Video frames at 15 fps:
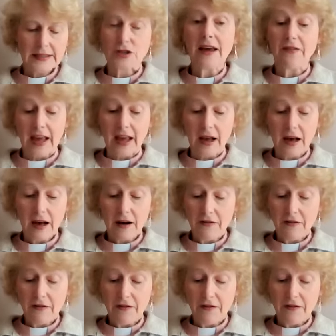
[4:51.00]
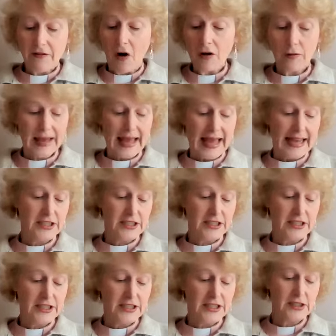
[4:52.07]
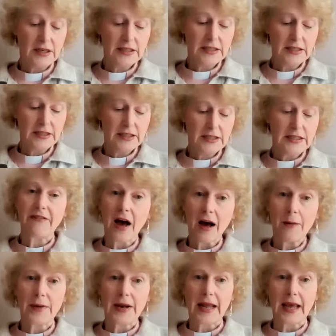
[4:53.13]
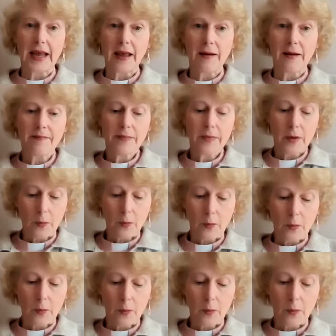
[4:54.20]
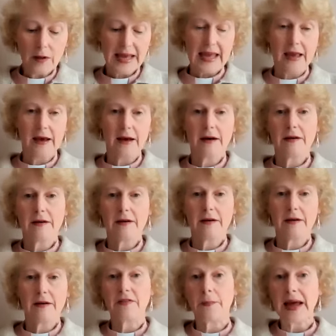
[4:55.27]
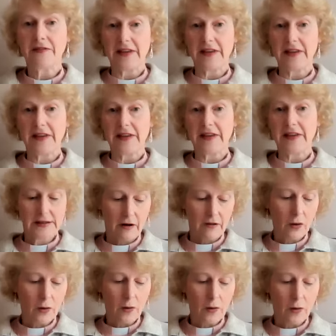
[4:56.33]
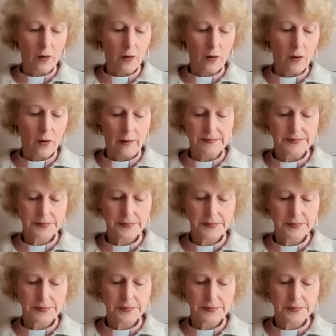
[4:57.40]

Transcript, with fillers: Striving for all creation to live in harmony will be the benefit of all.